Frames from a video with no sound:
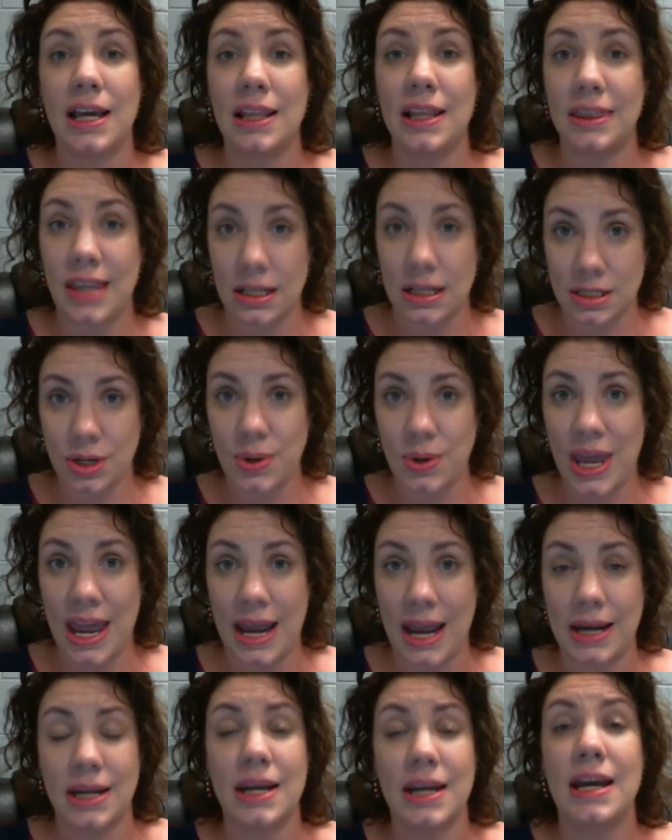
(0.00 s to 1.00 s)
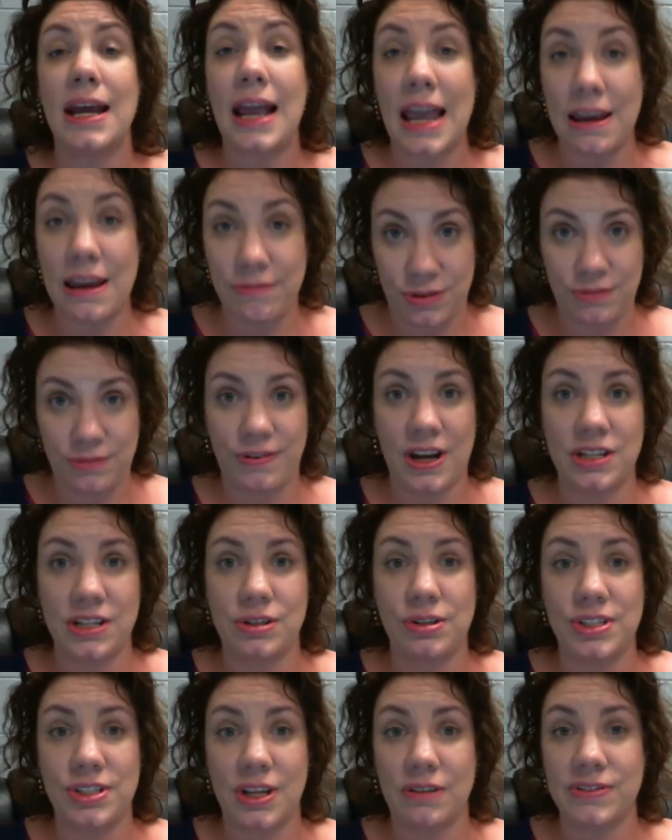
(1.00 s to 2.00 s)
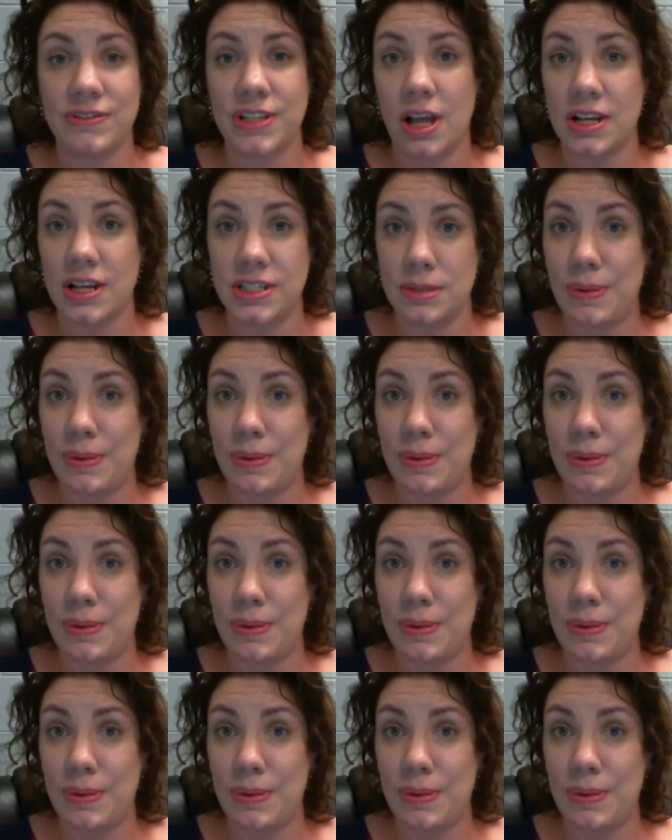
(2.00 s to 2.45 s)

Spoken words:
That's okay. If you find yourselves lost